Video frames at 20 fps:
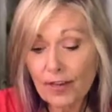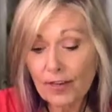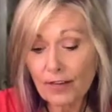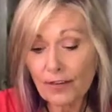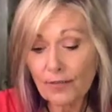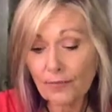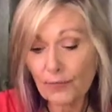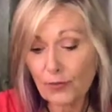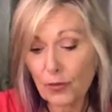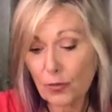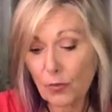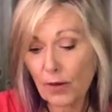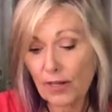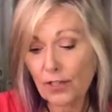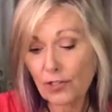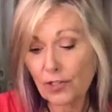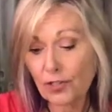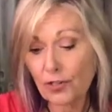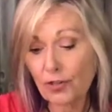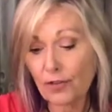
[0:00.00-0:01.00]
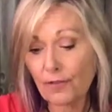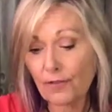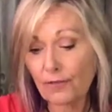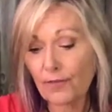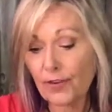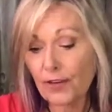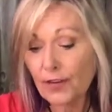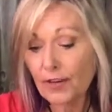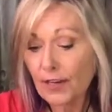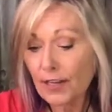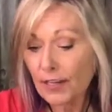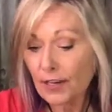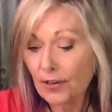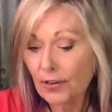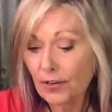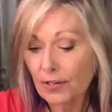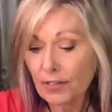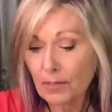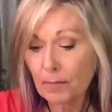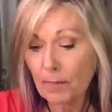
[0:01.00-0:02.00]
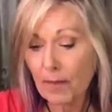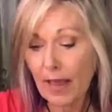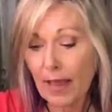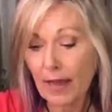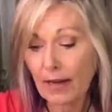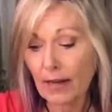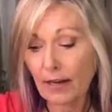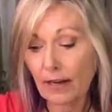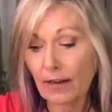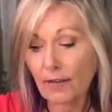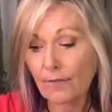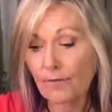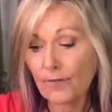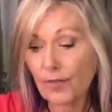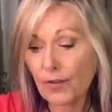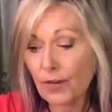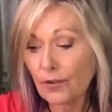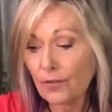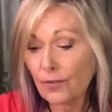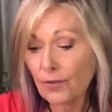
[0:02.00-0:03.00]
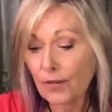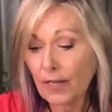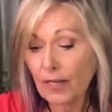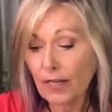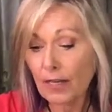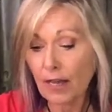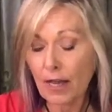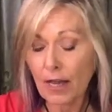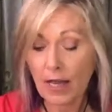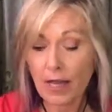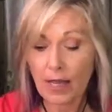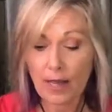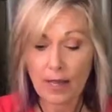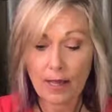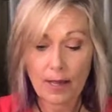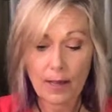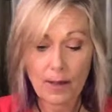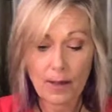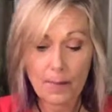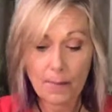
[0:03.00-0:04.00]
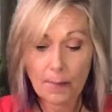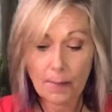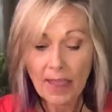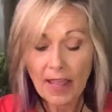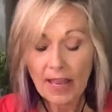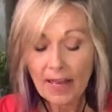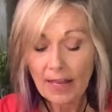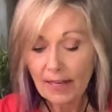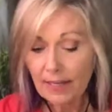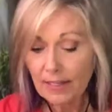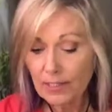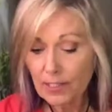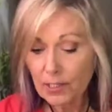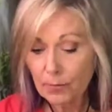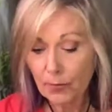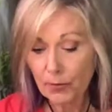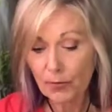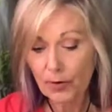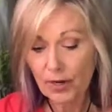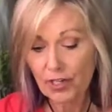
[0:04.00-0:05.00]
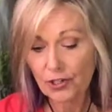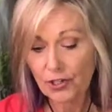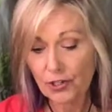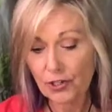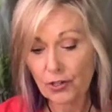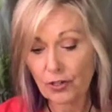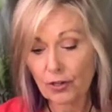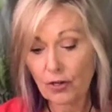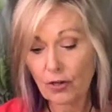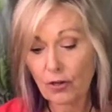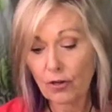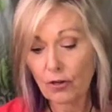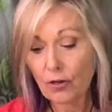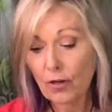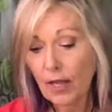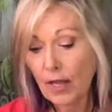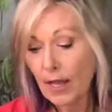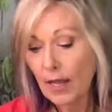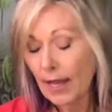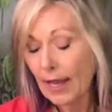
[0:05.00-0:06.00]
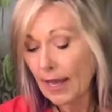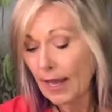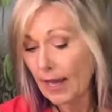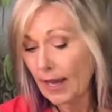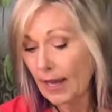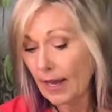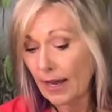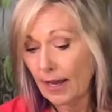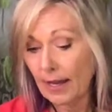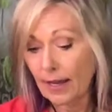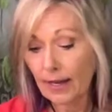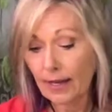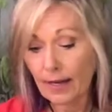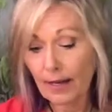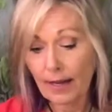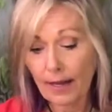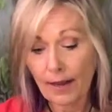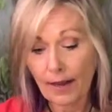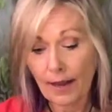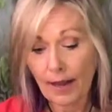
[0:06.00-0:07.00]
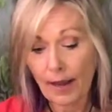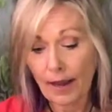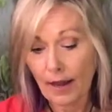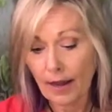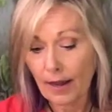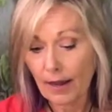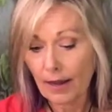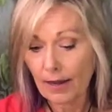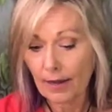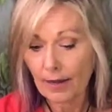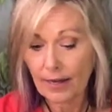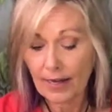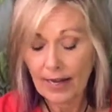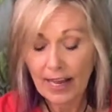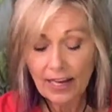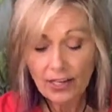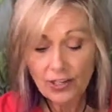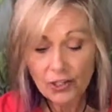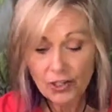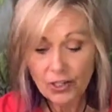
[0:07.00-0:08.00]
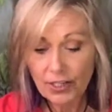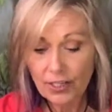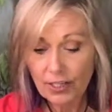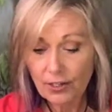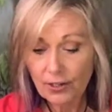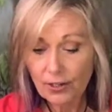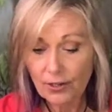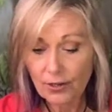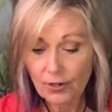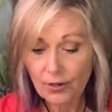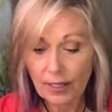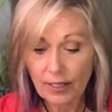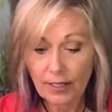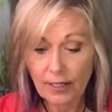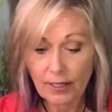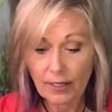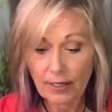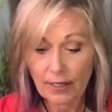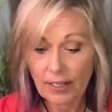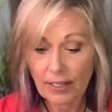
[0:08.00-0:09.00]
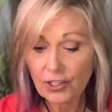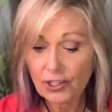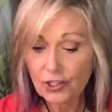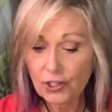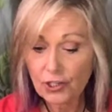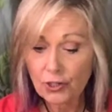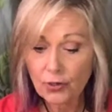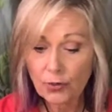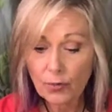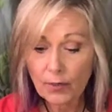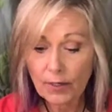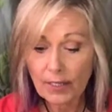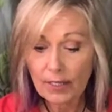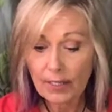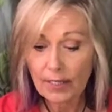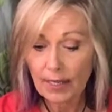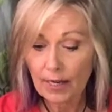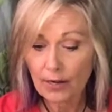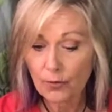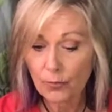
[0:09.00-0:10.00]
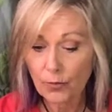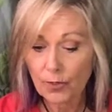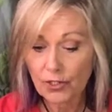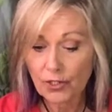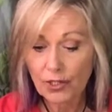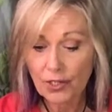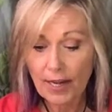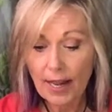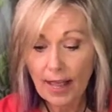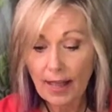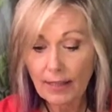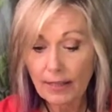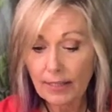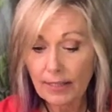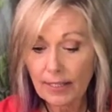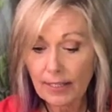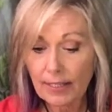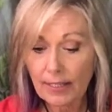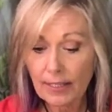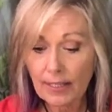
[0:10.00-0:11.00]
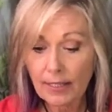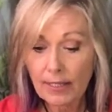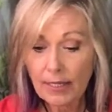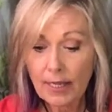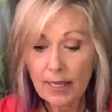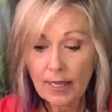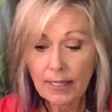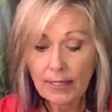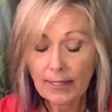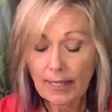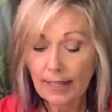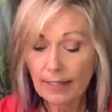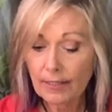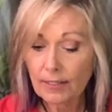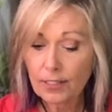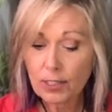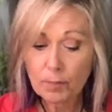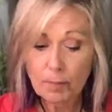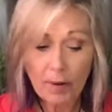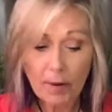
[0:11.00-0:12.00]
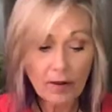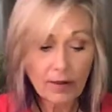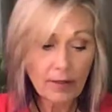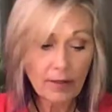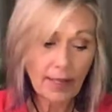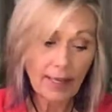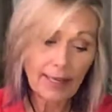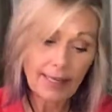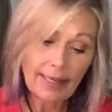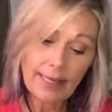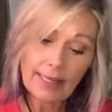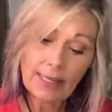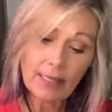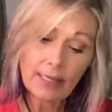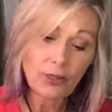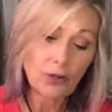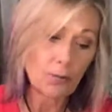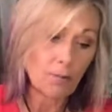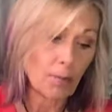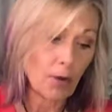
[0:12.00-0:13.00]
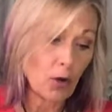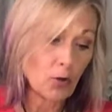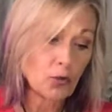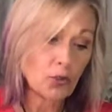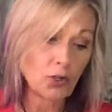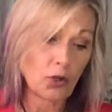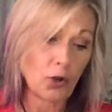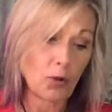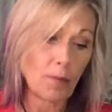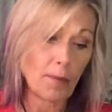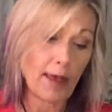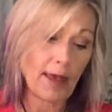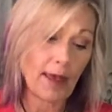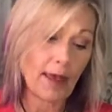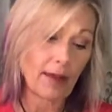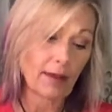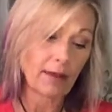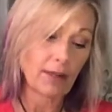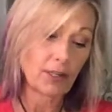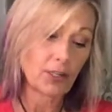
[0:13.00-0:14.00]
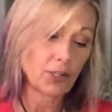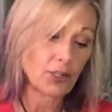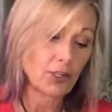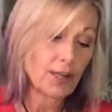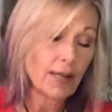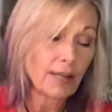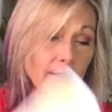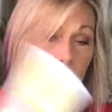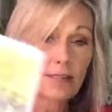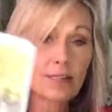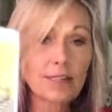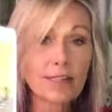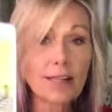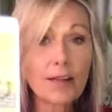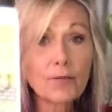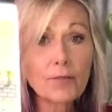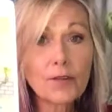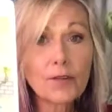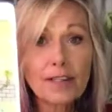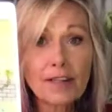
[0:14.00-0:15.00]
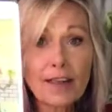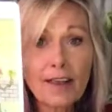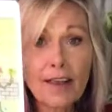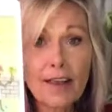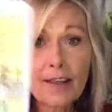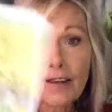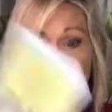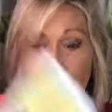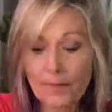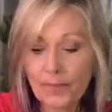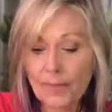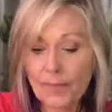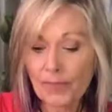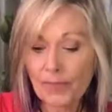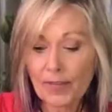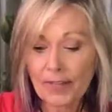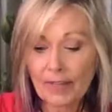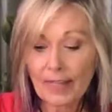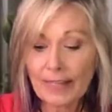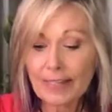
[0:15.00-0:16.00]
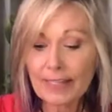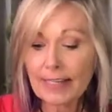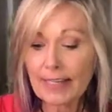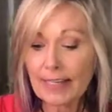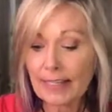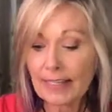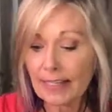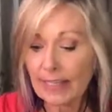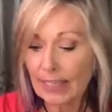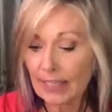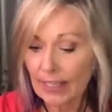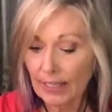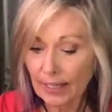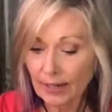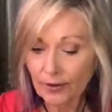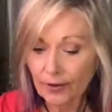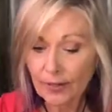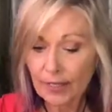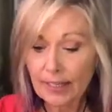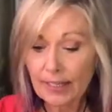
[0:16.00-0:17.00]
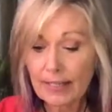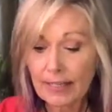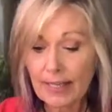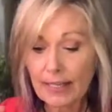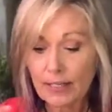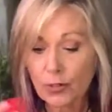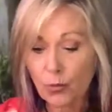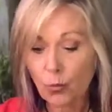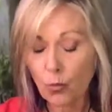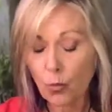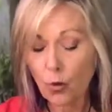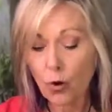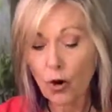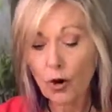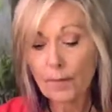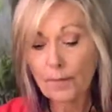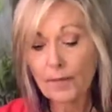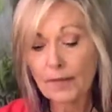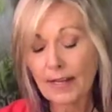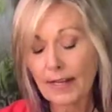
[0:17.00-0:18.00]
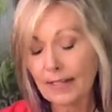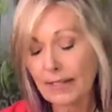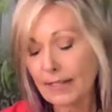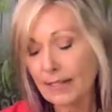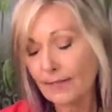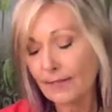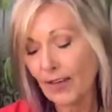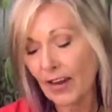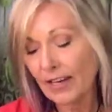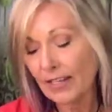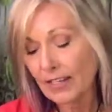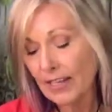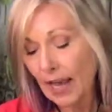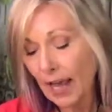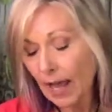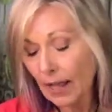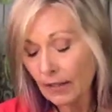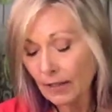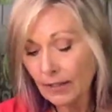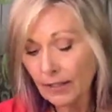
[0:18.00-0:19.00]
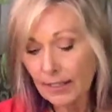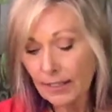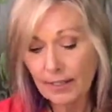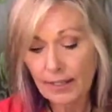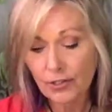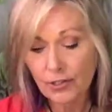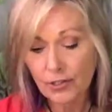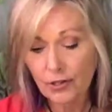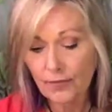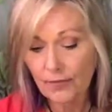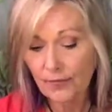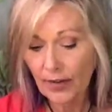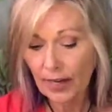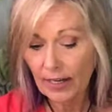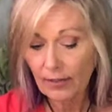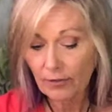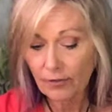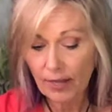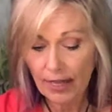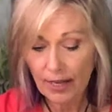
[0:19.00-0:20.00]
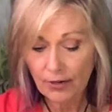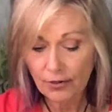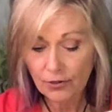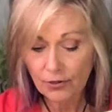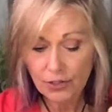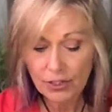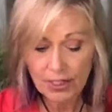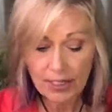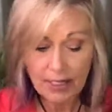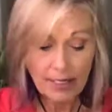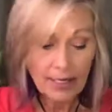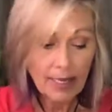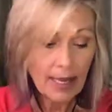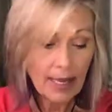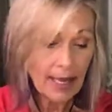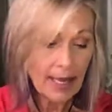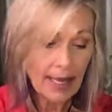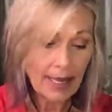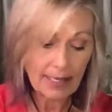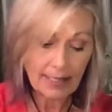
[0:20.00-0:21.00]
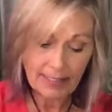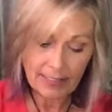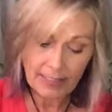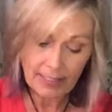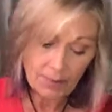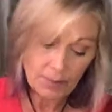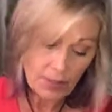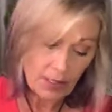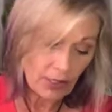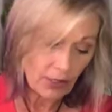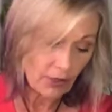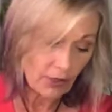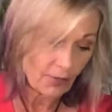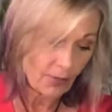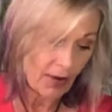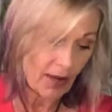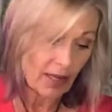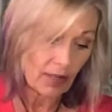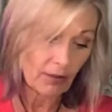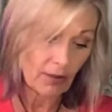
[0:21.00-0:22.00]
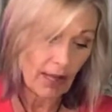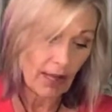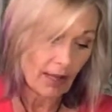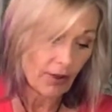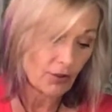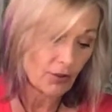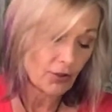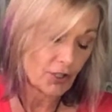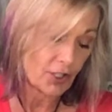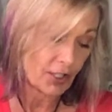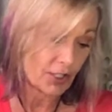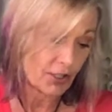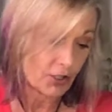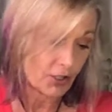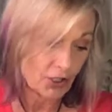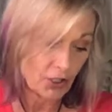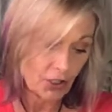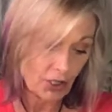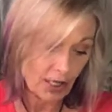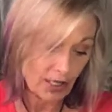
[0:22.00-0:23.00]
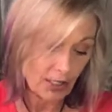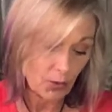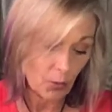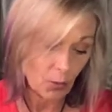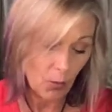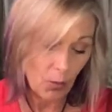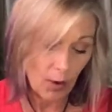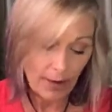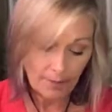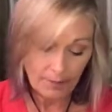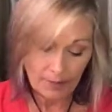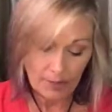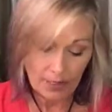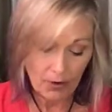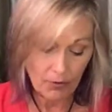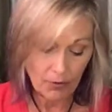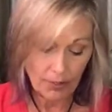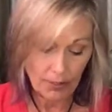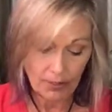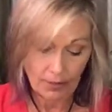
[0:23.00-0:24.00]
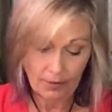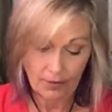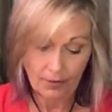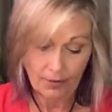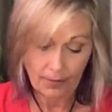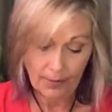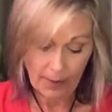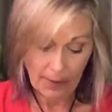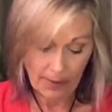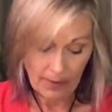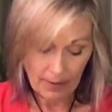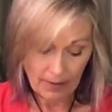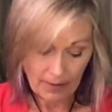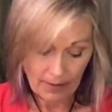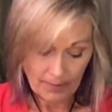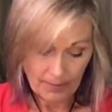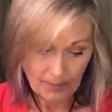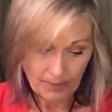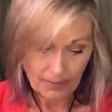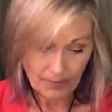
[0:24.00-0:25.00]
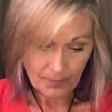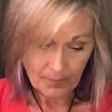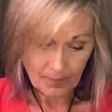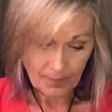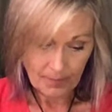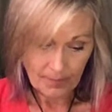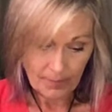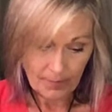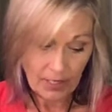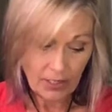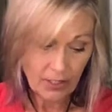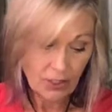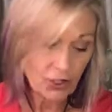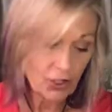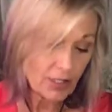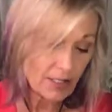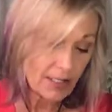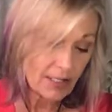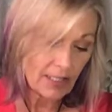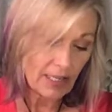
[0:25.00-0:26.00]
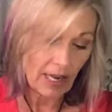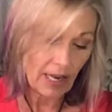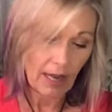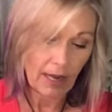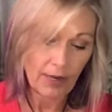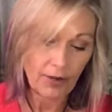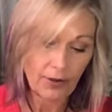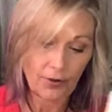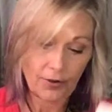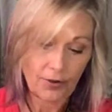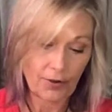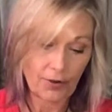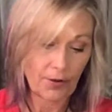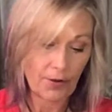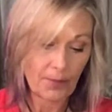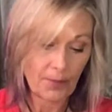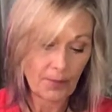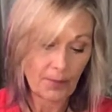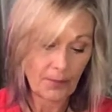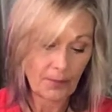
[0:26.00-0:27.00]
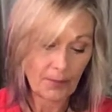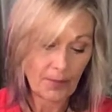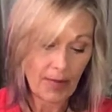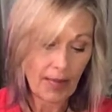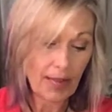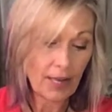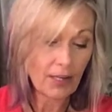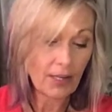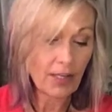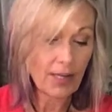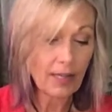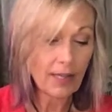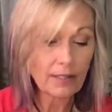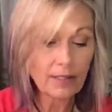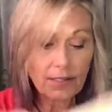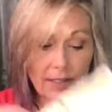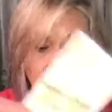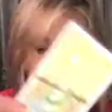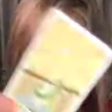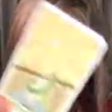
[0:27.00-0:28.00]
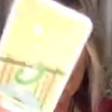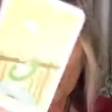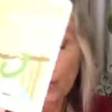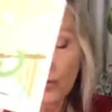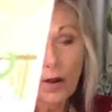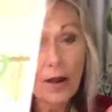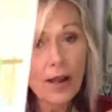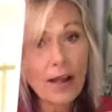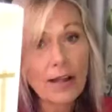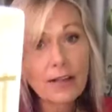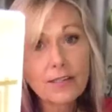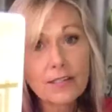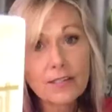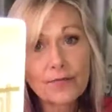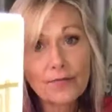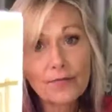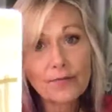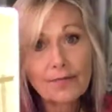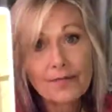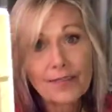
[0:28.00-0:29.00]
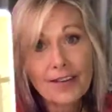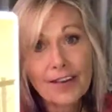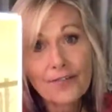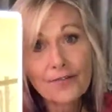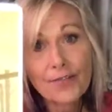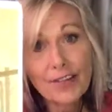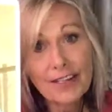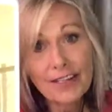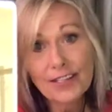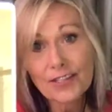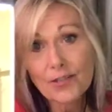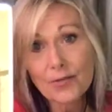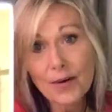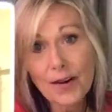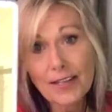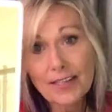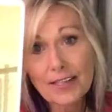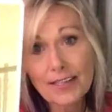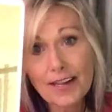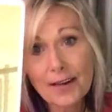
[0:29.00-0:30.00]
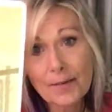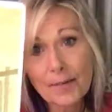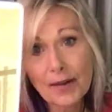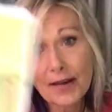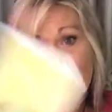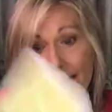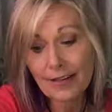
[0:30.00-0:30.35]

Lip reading: influential, very charismatic, very inspirational, an engineer in ingenuity and originality. Like the spark, like getting your mojo back. Because you got the sun with that. That's getting clarity, that's warmth, that's vitality, that's your vital energy. It seems like your vital energy is just wiped out here. Like just tired. And you got the Six of Wands, Phoenix rising up out